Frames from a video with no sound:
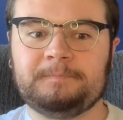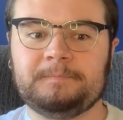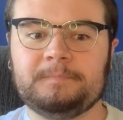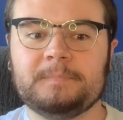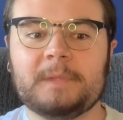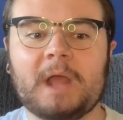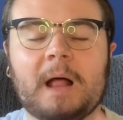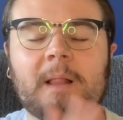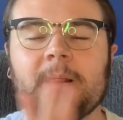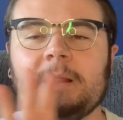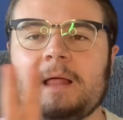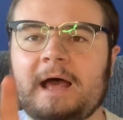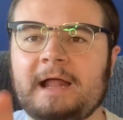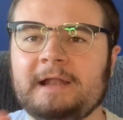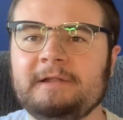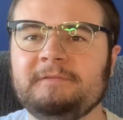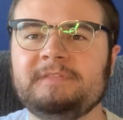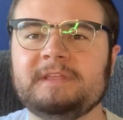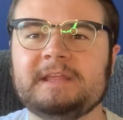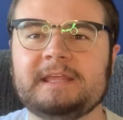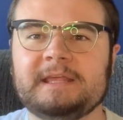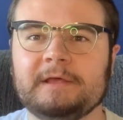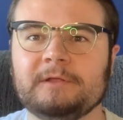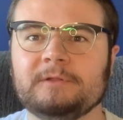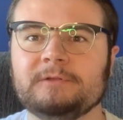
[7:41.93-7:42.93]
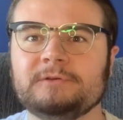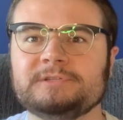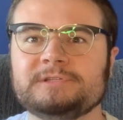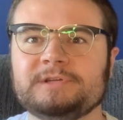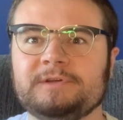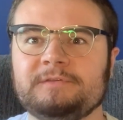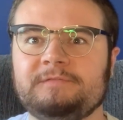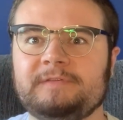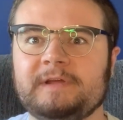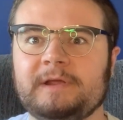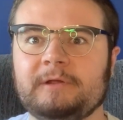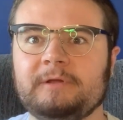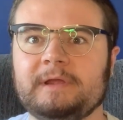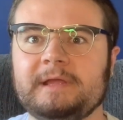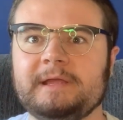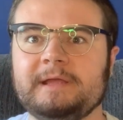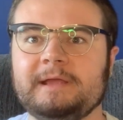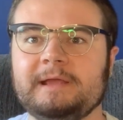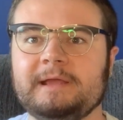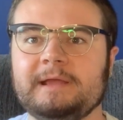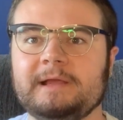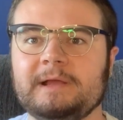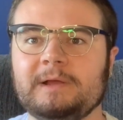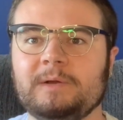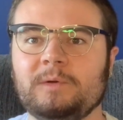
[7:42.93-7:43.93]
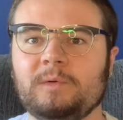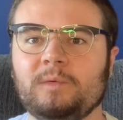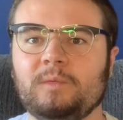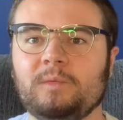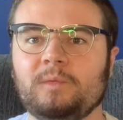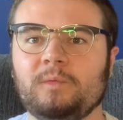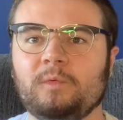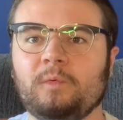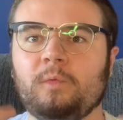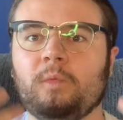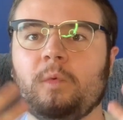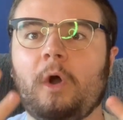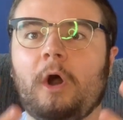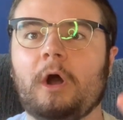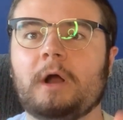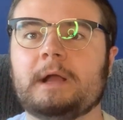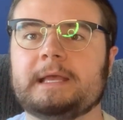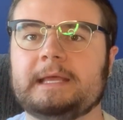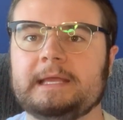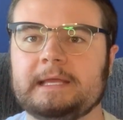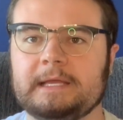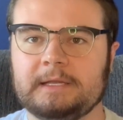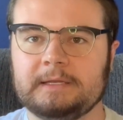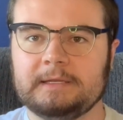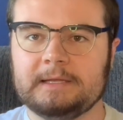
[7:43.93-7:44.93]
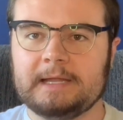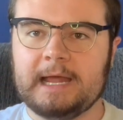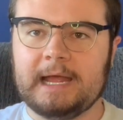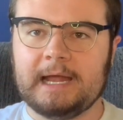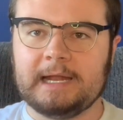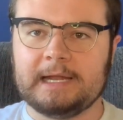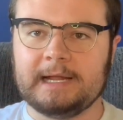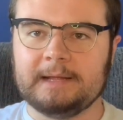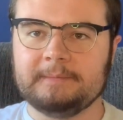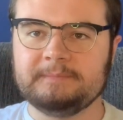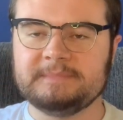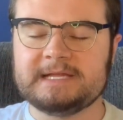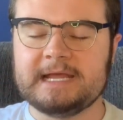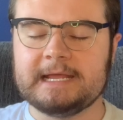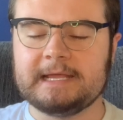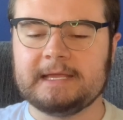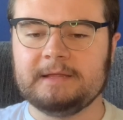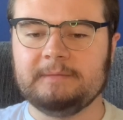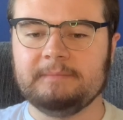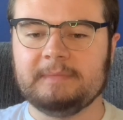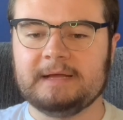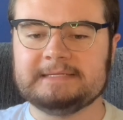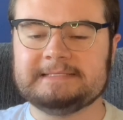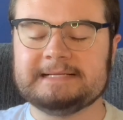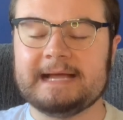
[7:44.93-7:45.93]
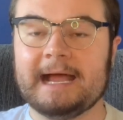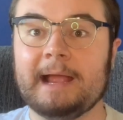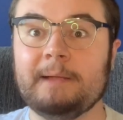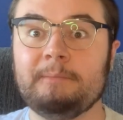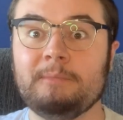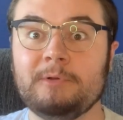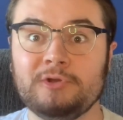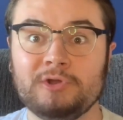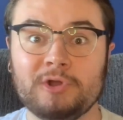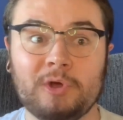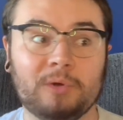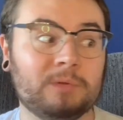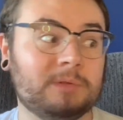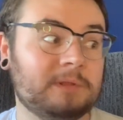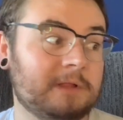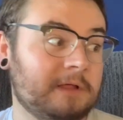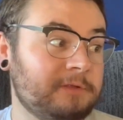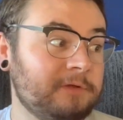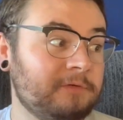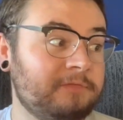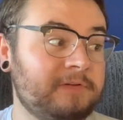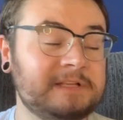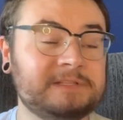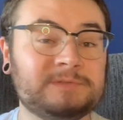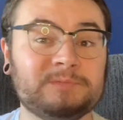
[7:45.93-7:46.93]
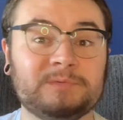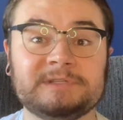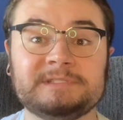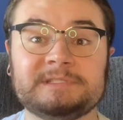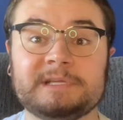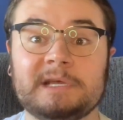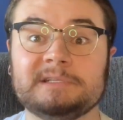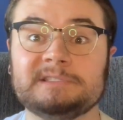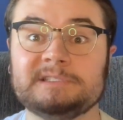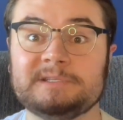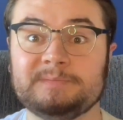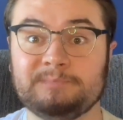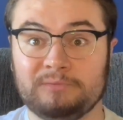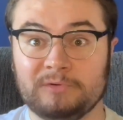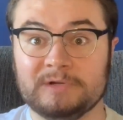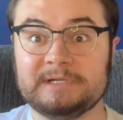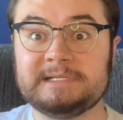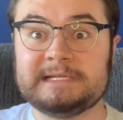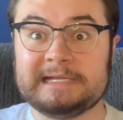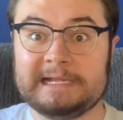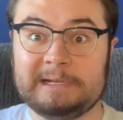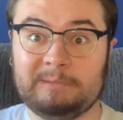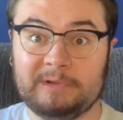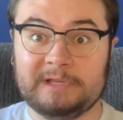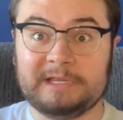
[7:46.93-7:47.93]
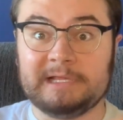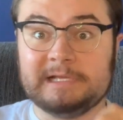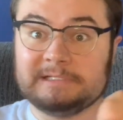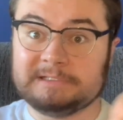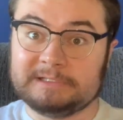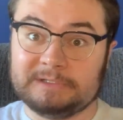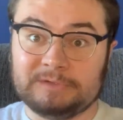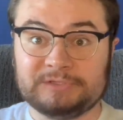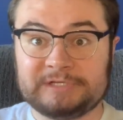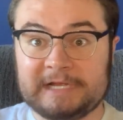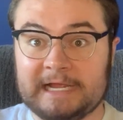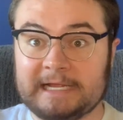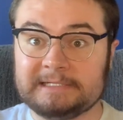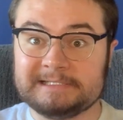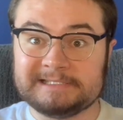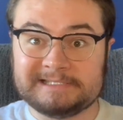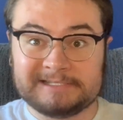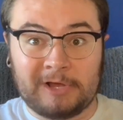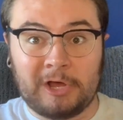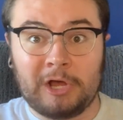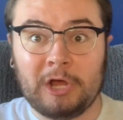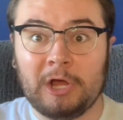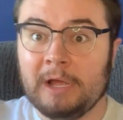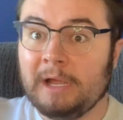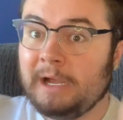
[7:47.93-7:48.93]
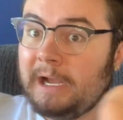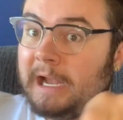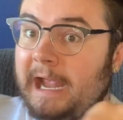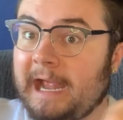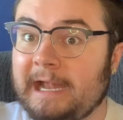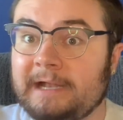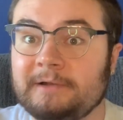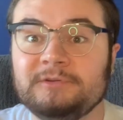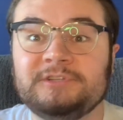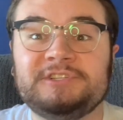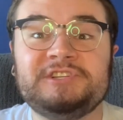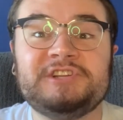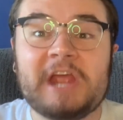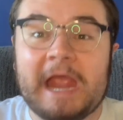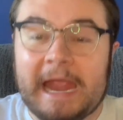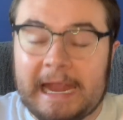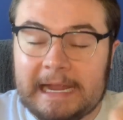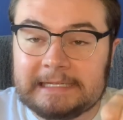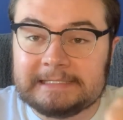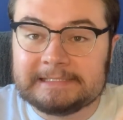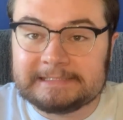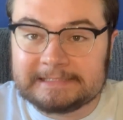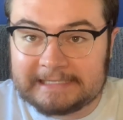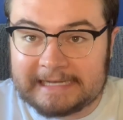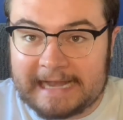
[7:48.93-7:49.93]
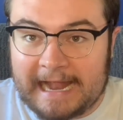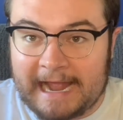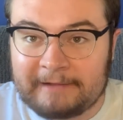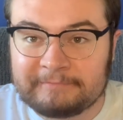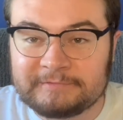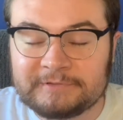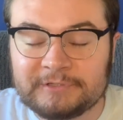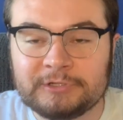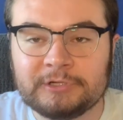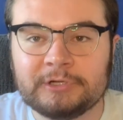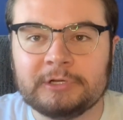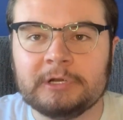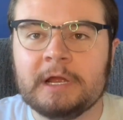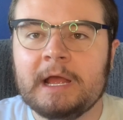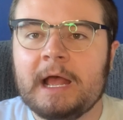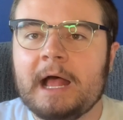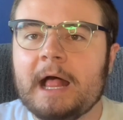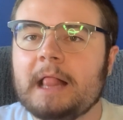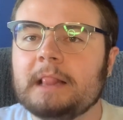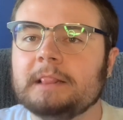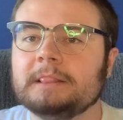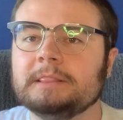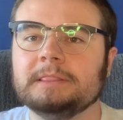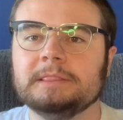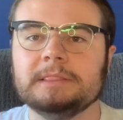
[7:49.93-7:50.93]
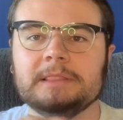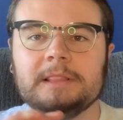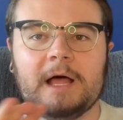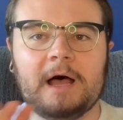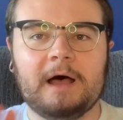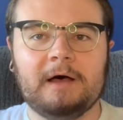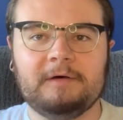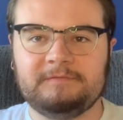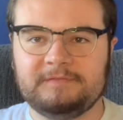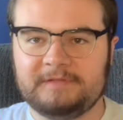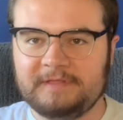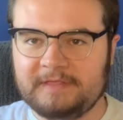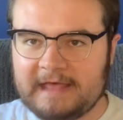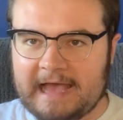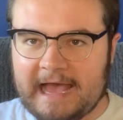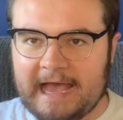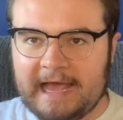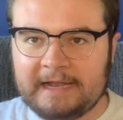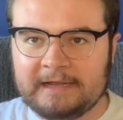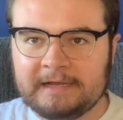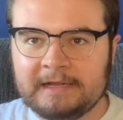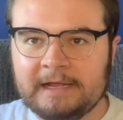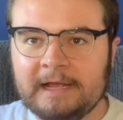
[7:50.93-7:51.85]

a lot of the killers are very walking and I'm taking my time. No, Leatherface was sprinting with his little chainsaw and chasing after her. Loved that.